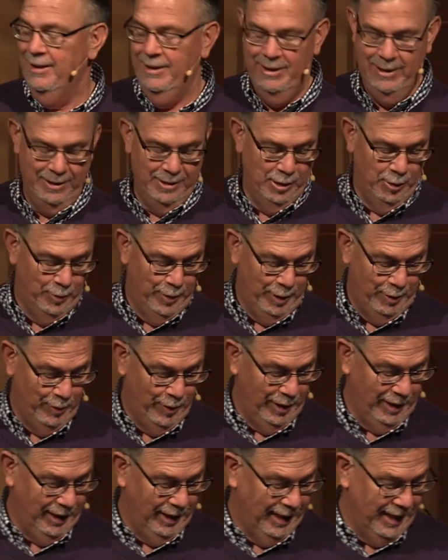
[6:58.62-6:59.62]
Nobody
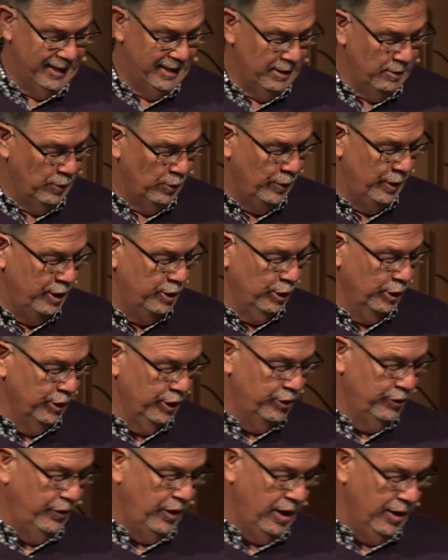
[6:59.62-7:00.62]
really liked it. When he told his
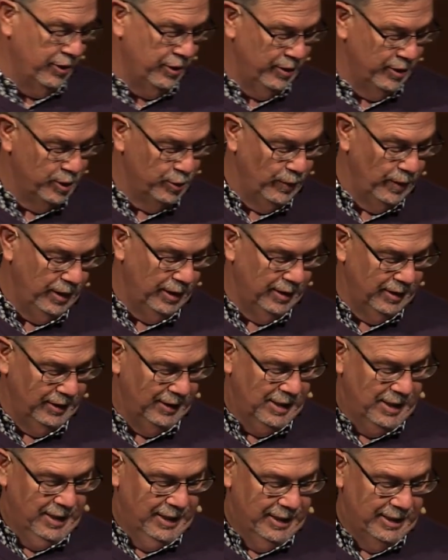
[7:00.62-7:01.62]
father as well
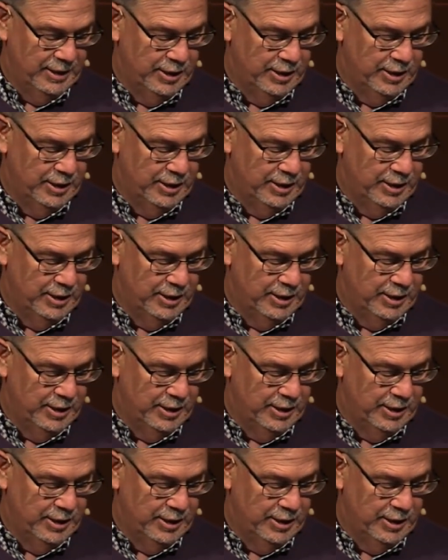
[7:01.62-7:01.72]
as